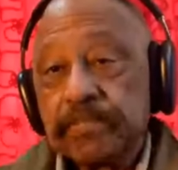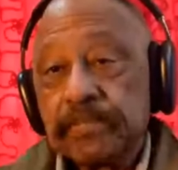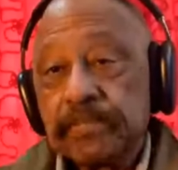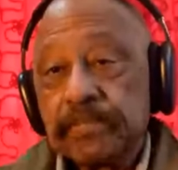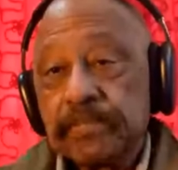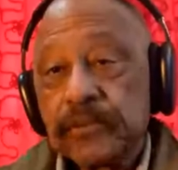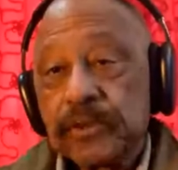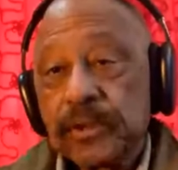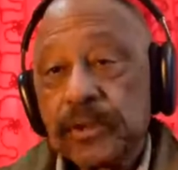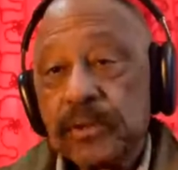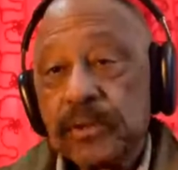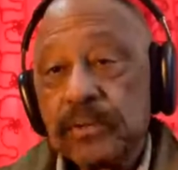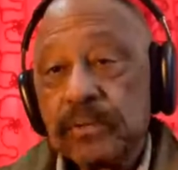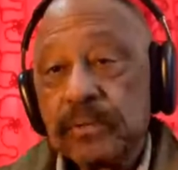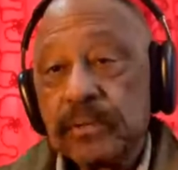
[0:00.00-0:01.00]
So
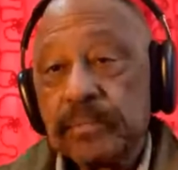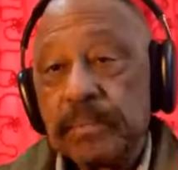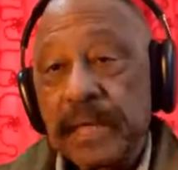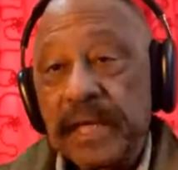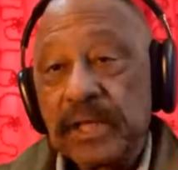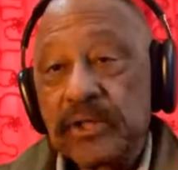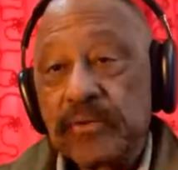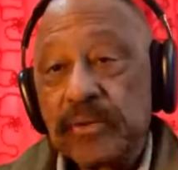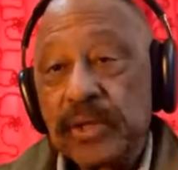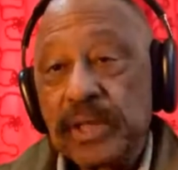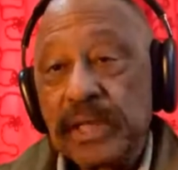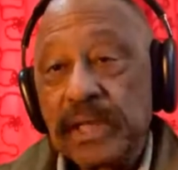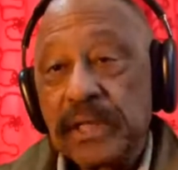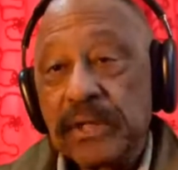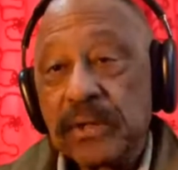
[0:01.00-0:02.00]
biggest rookie in the
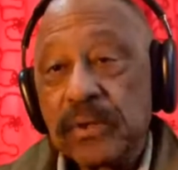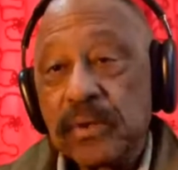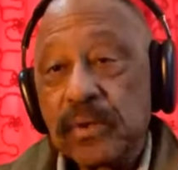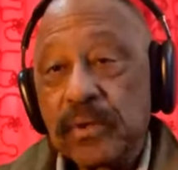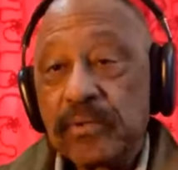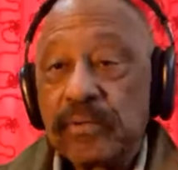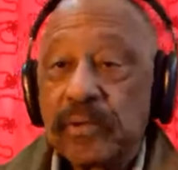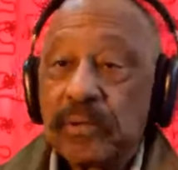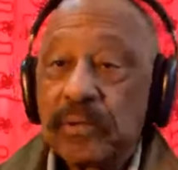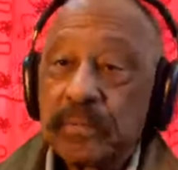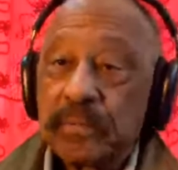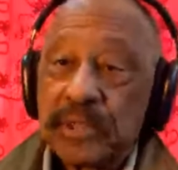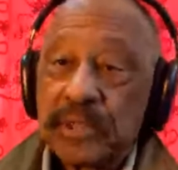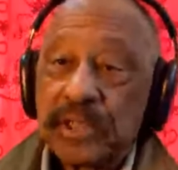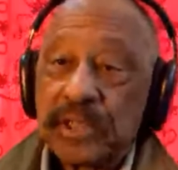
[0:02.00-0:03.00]
courtroom is the
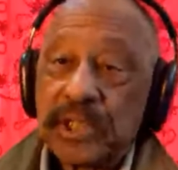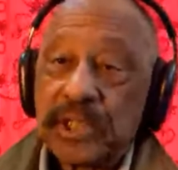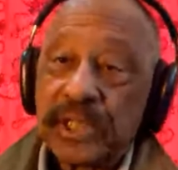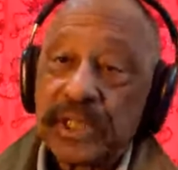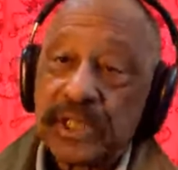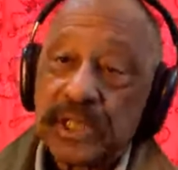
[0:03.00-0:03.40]
judge in